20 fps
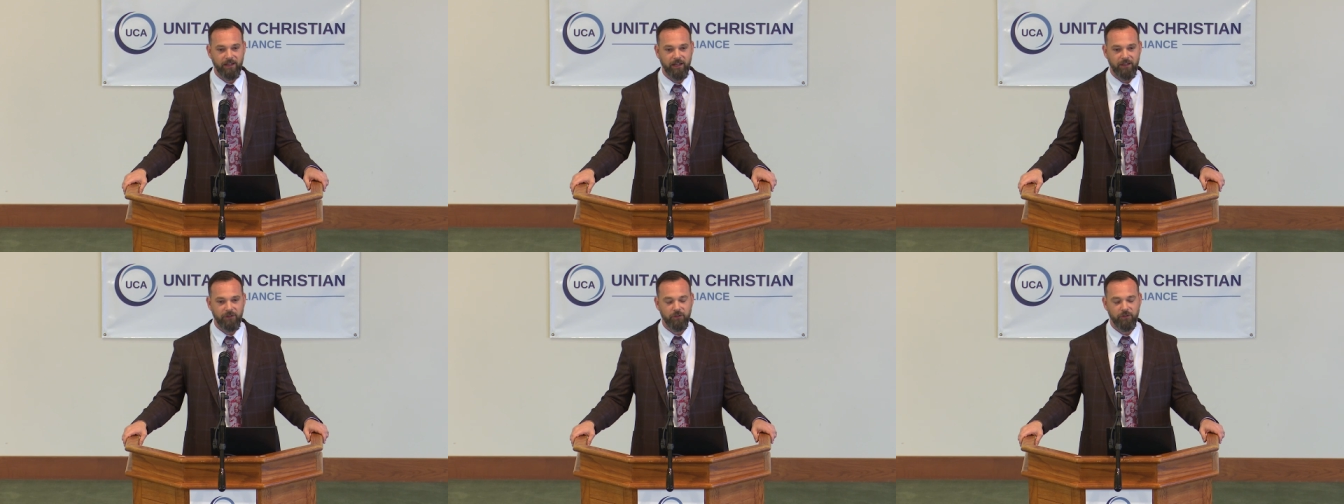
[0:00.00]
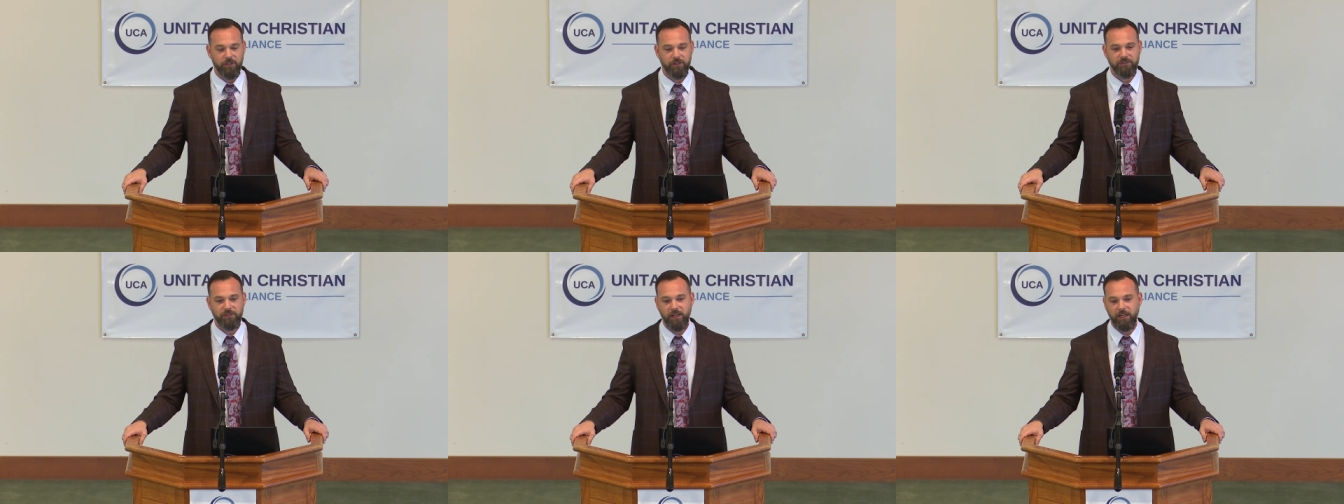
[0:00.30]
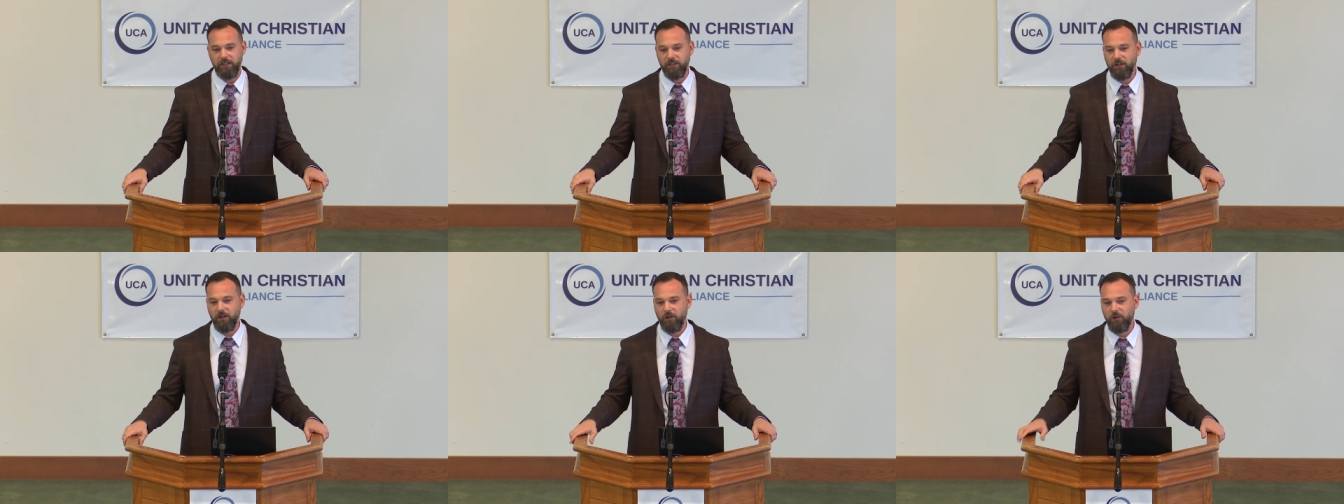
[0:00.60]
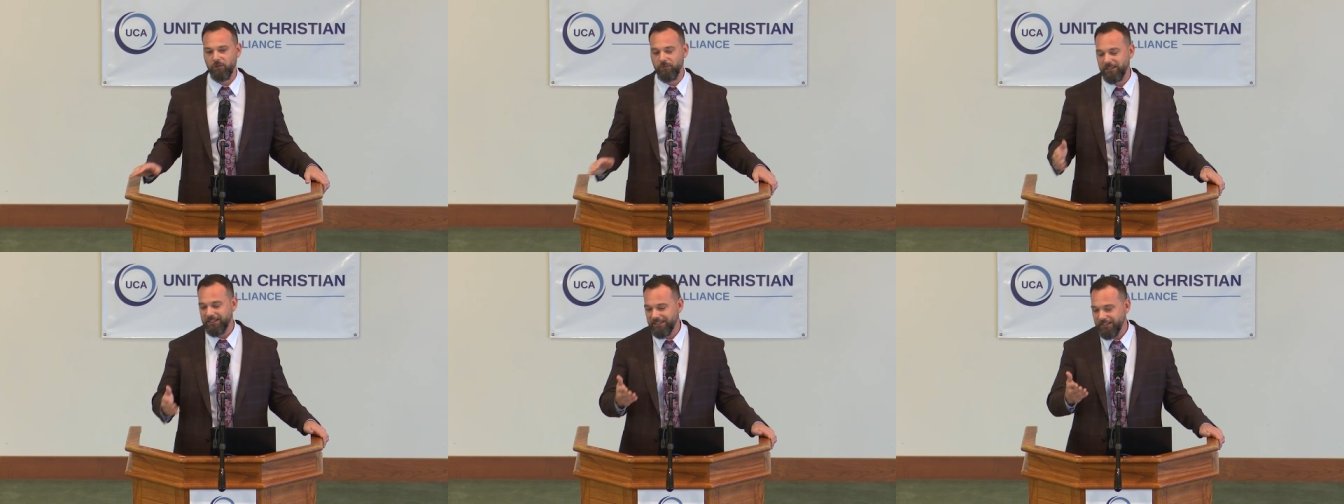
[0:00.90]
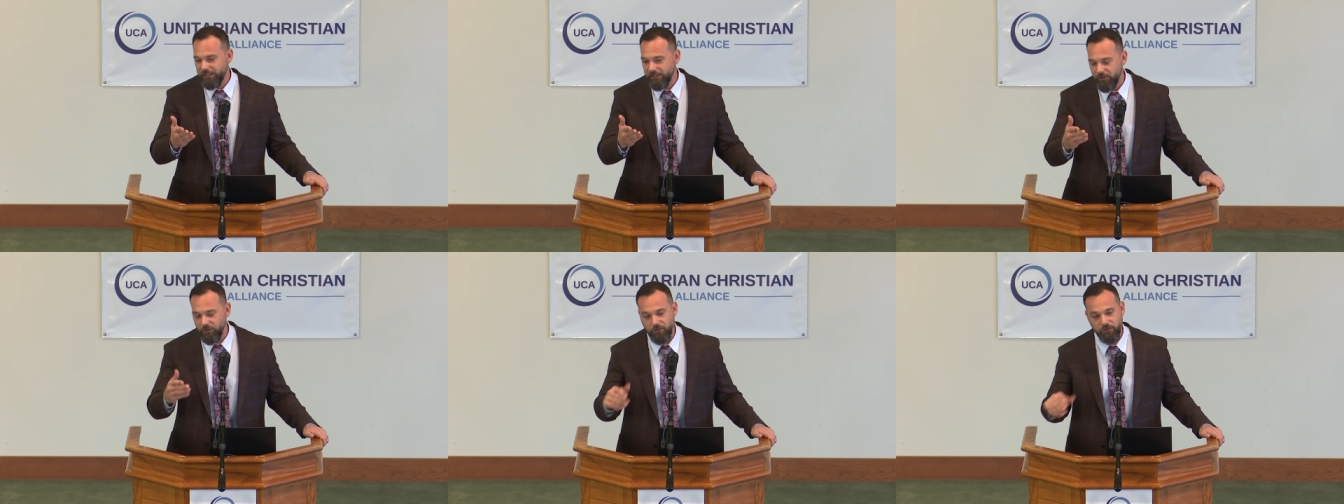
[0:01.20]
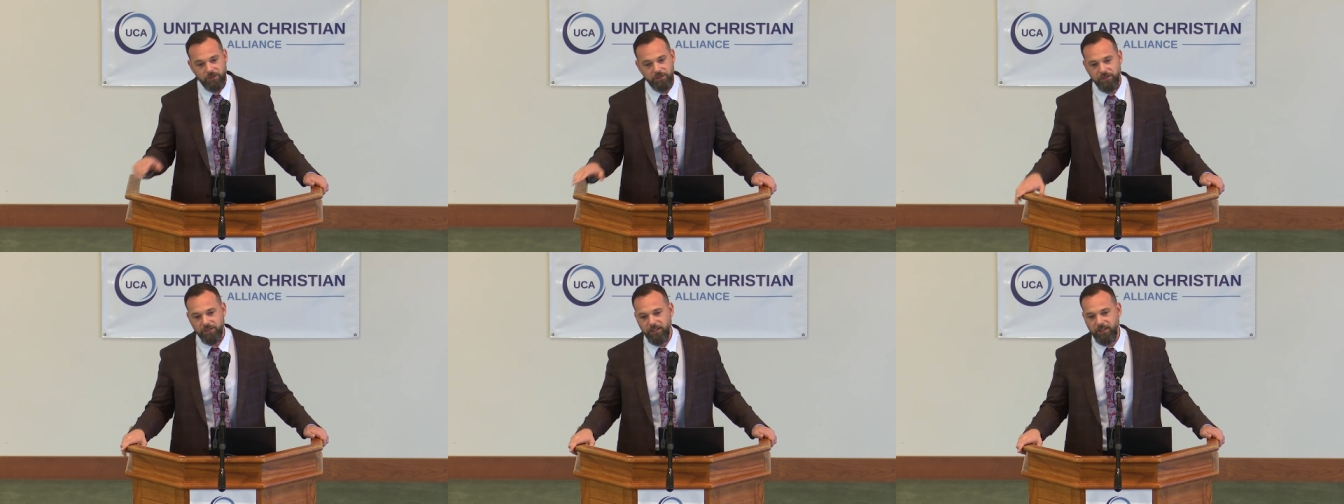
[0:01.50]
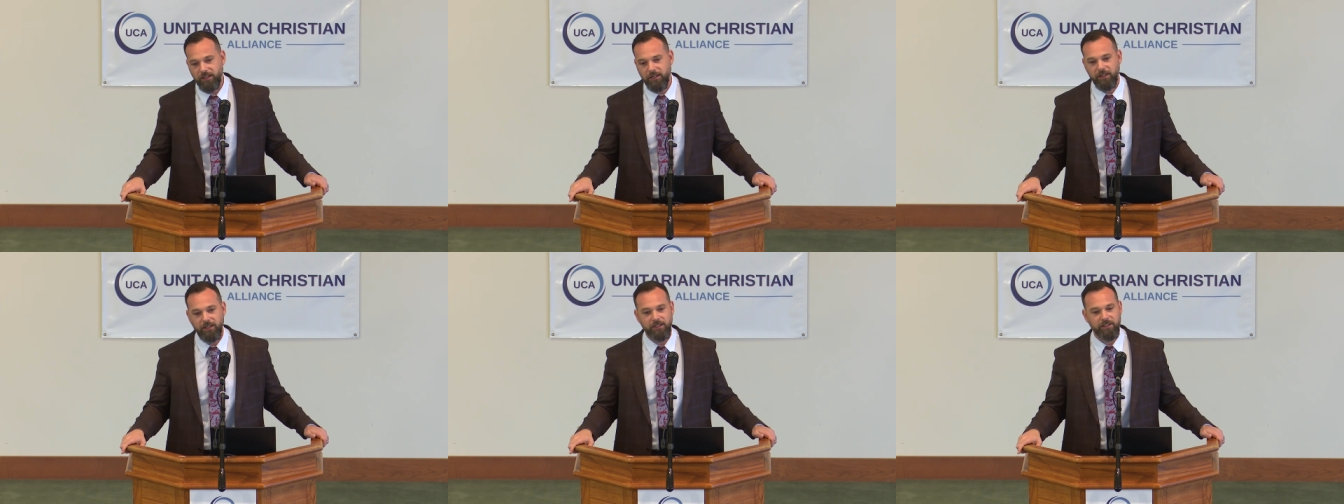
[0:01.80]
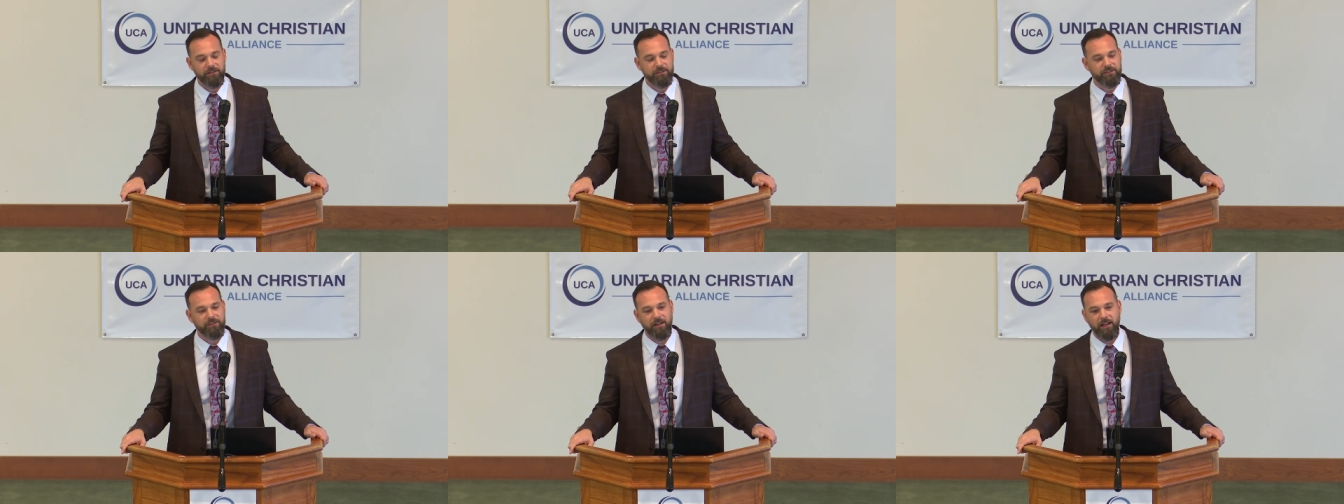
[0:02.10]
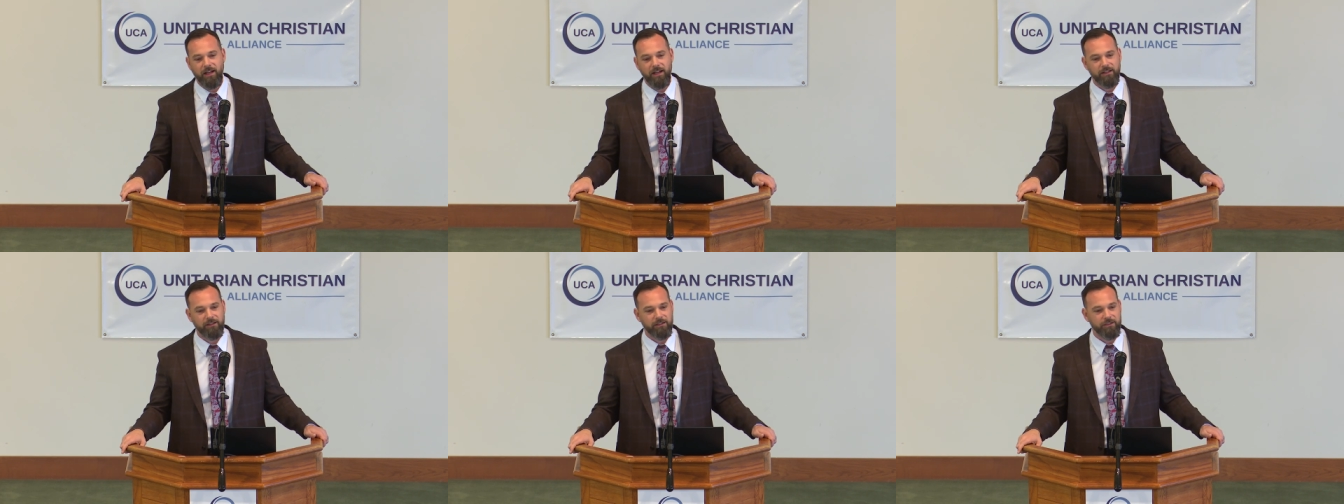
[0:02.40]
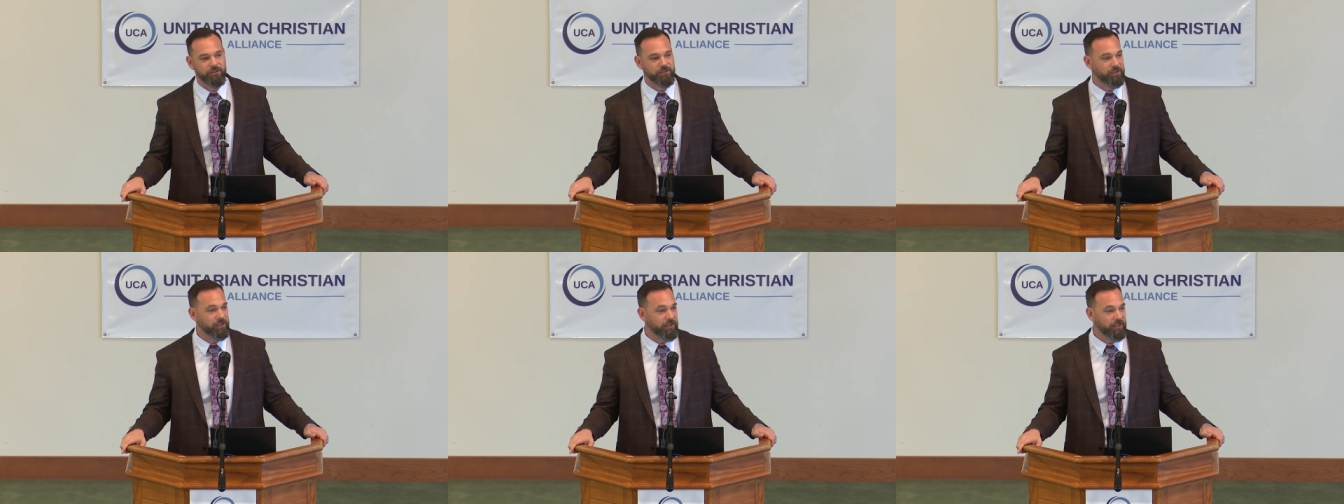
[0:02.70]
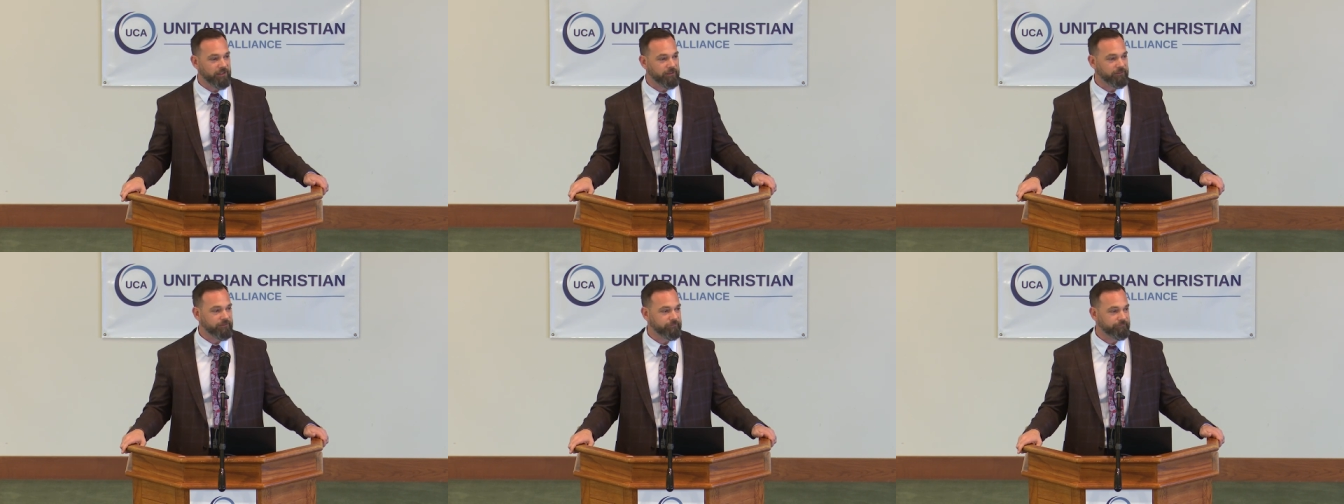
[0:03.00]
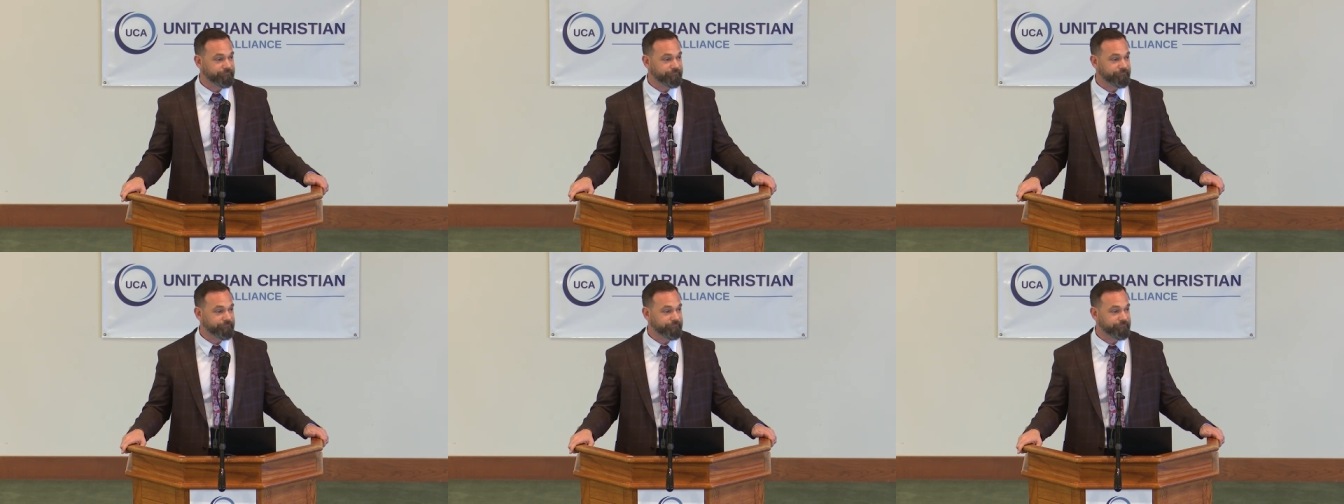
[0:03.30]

And you're going to say, you know, your Christianity is not legit.